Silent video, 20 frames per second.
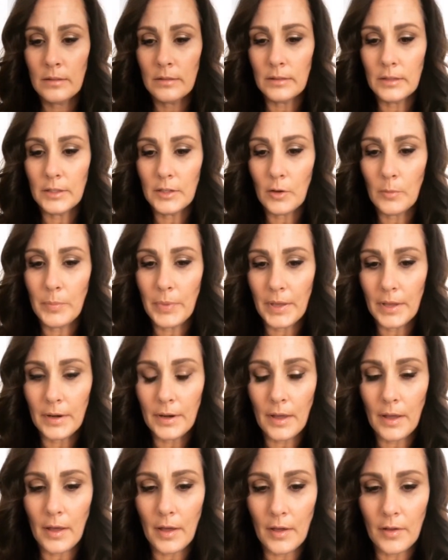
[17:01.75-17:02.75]
little
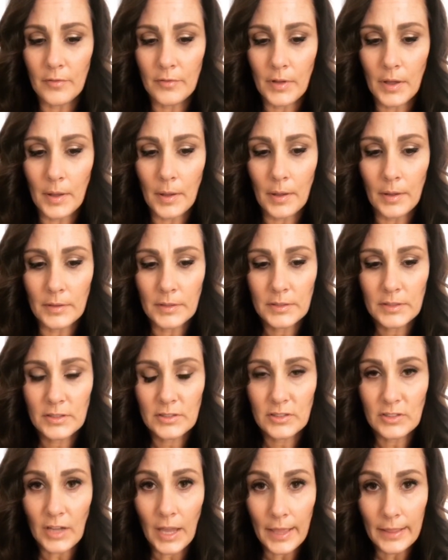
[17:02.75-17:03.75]
bit of a
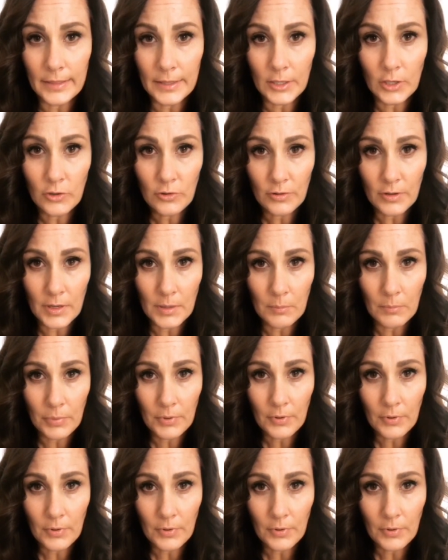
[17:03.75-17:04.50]
styling cream